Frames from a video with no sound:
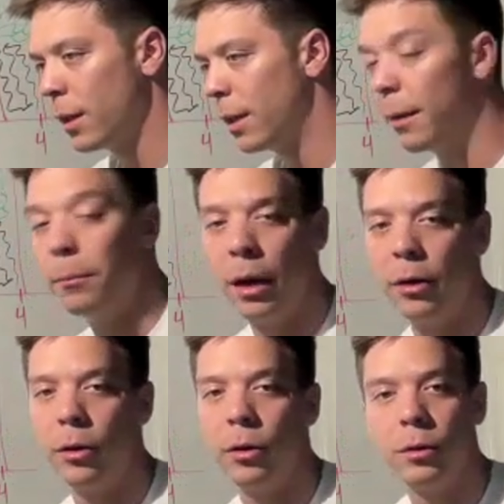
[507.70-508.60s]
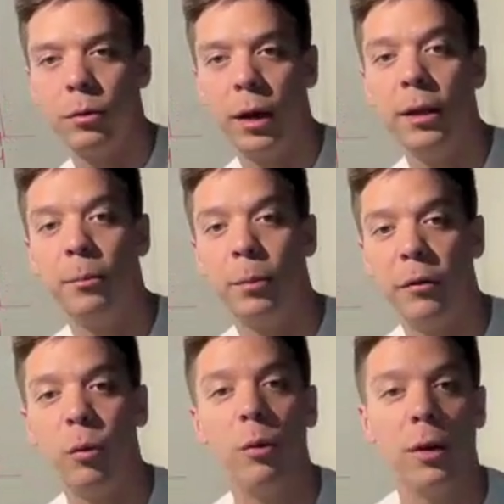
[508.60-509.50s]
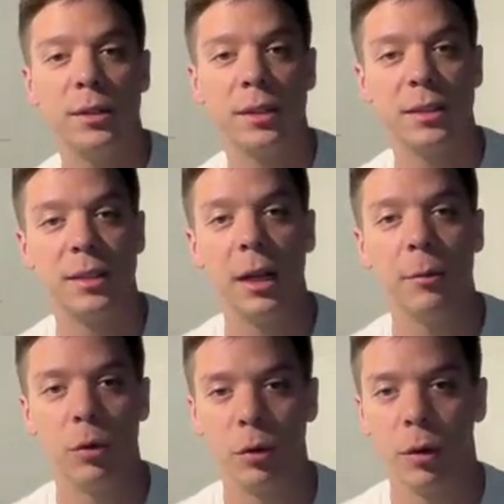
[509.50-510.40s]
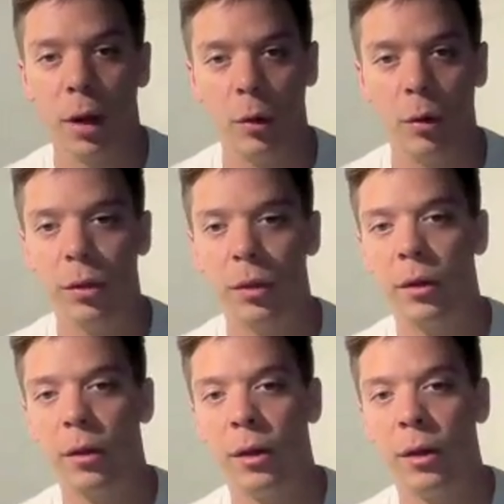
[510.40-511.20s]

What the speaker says: get better, right? But if we want sustainable growth,